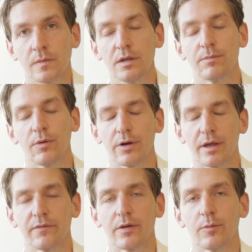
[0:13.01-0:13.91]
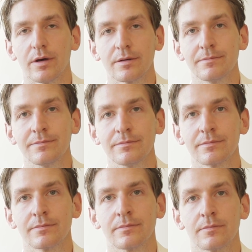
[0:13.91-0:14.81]
Good morning, everyone.
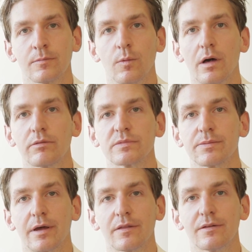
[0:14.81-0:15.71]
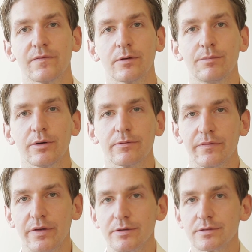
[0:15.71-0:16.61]
Welcome to Better Than Food Book
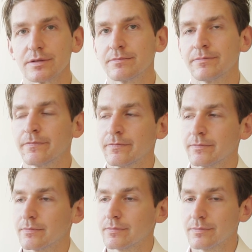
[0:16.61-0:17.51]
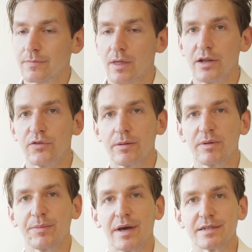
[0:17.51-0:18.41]
Reviews. I
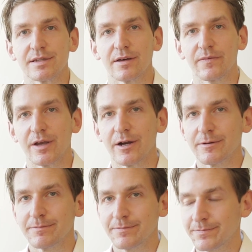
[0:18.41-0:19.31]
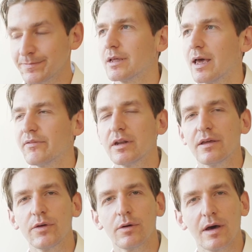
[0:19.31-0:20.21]
dreamed myself here. Have any
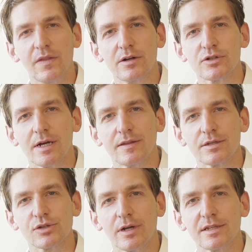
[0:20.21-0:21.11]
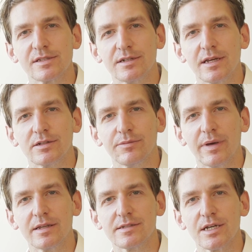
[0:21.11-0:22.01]
of you out there tried this transcendental
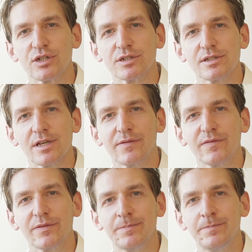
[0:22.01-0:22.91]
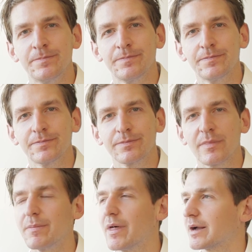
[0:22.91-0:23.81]
meditation stuff?
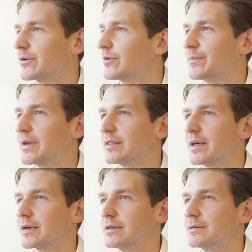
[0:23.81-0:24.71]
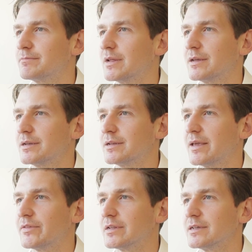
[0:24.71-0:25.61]
I'm not going to be like a
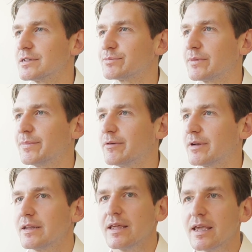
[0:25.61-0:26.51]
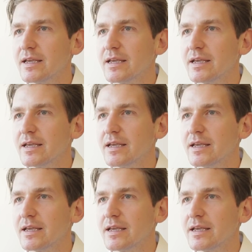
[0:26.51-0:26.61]
David Lynch proponent.